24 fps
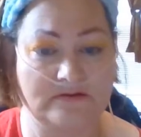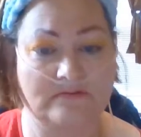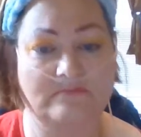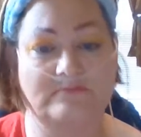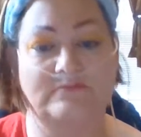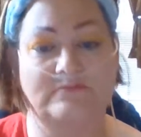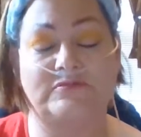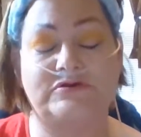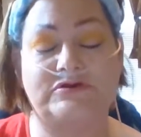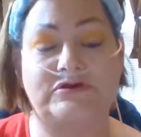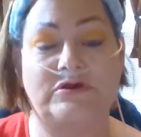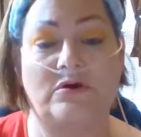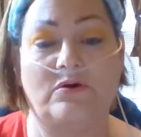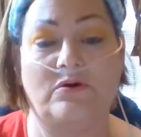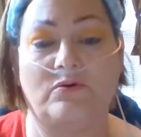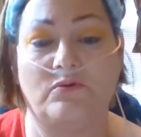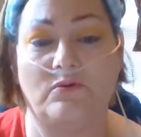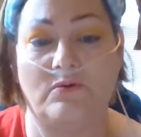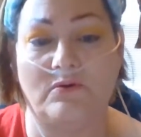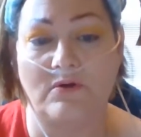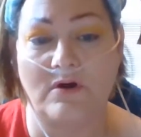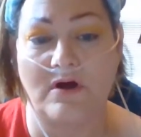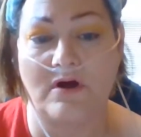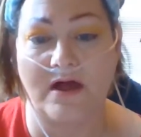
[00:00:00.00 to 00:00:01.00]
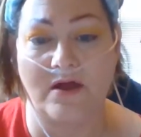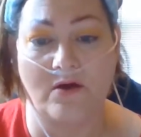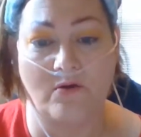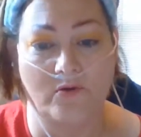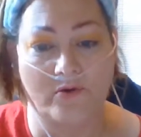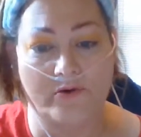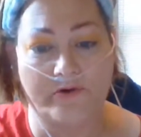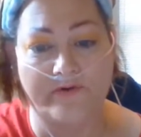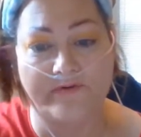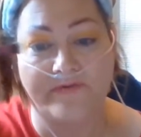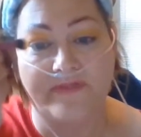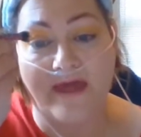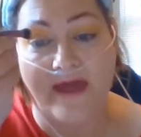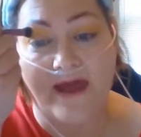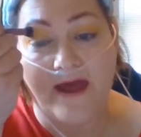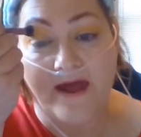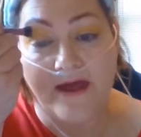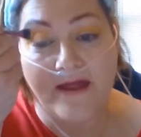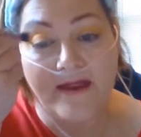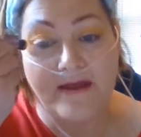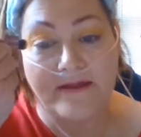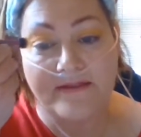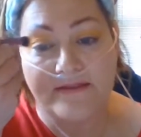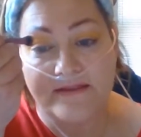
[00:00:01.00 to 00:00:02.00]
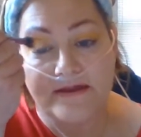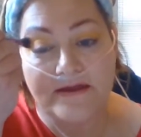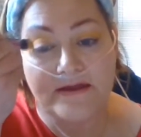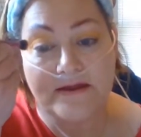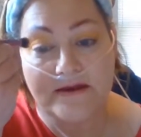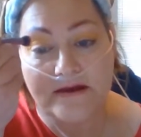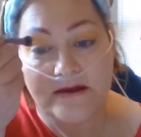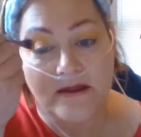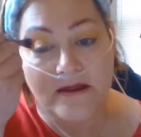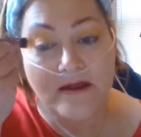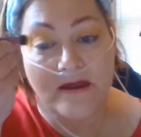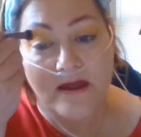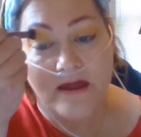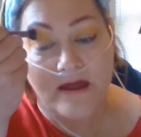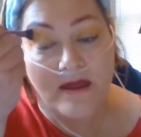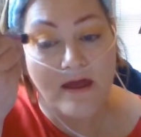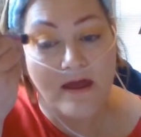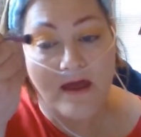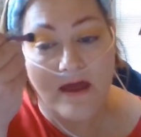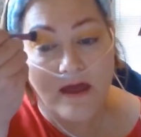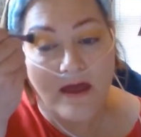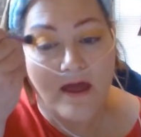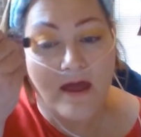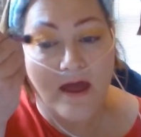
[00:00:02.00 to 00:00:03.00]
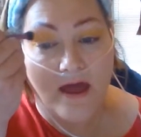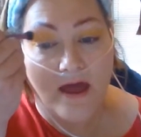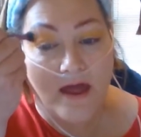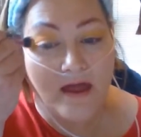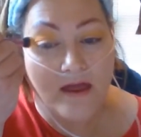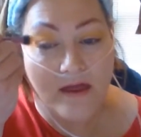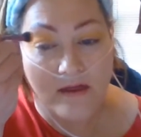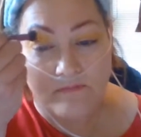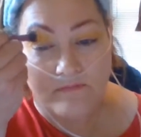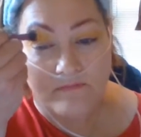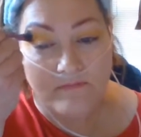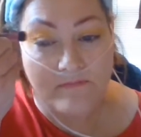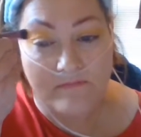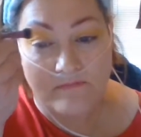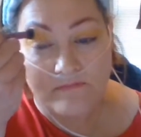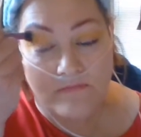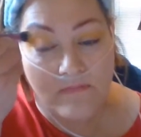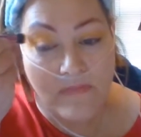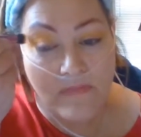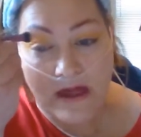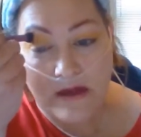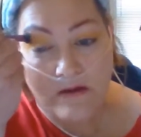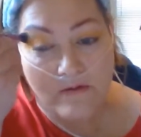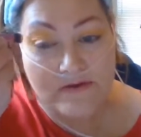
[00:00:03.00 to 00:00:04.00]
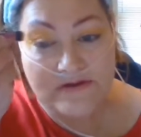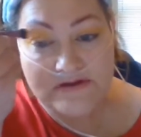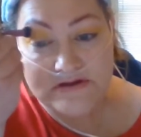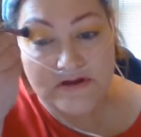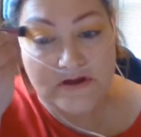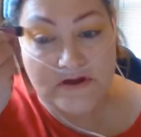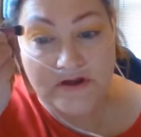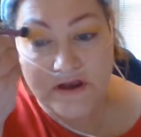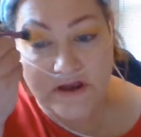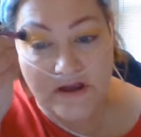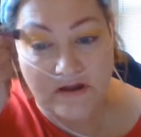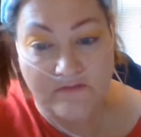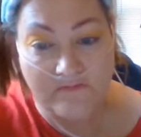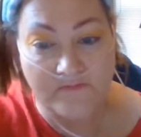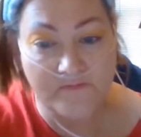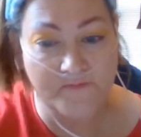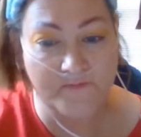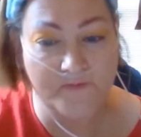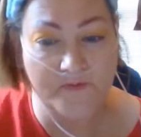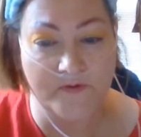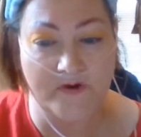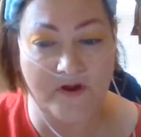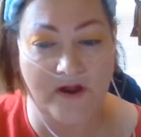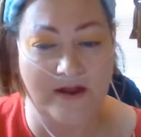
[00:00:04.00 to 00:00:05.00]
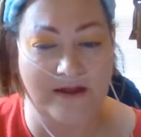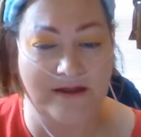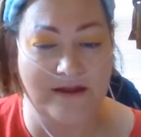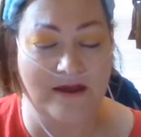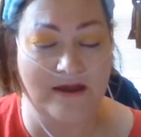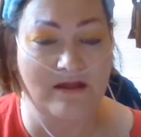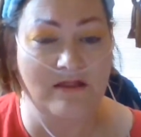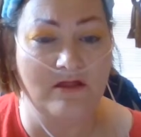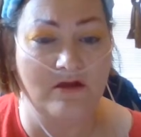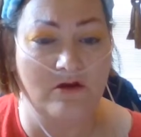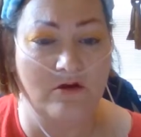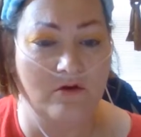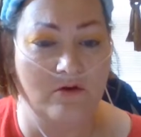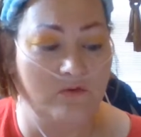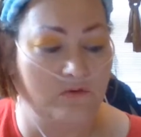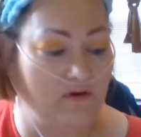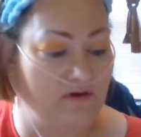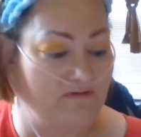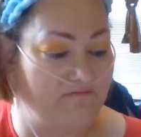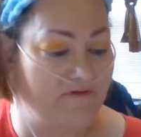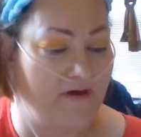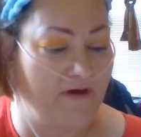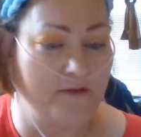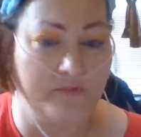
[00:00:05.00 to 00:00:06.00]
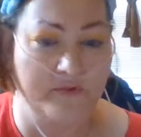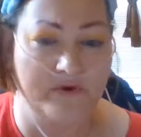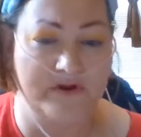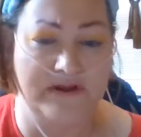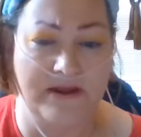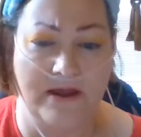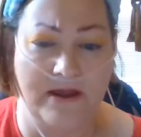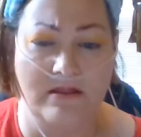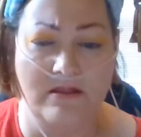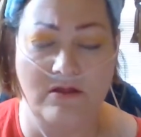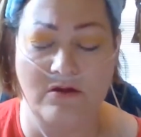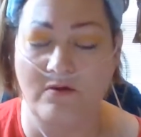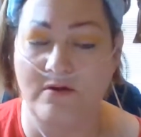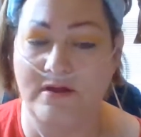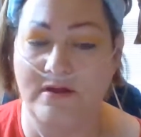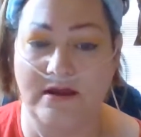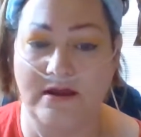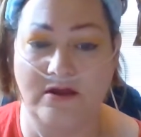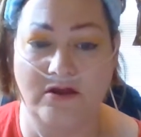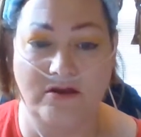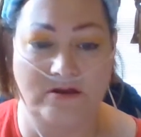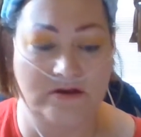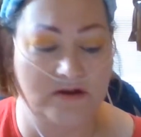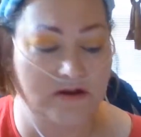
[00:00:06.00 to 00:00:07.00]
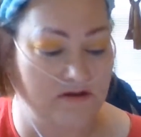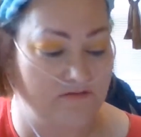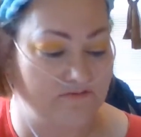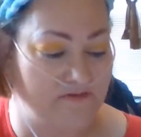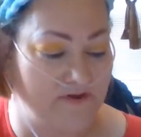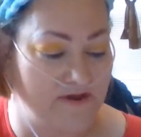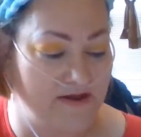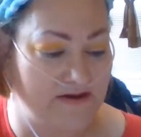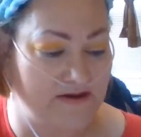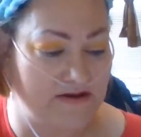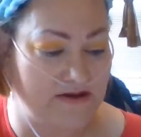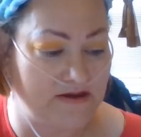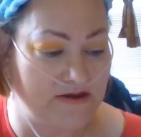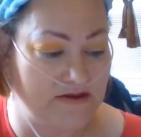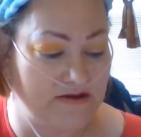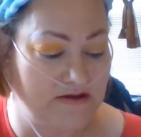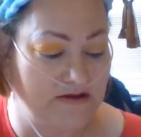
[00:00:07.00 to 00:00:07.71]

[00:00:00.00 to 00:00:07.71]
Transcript: so I ordered that, and then I was looking for a yellow, a vibrant yellow, and I could not find it.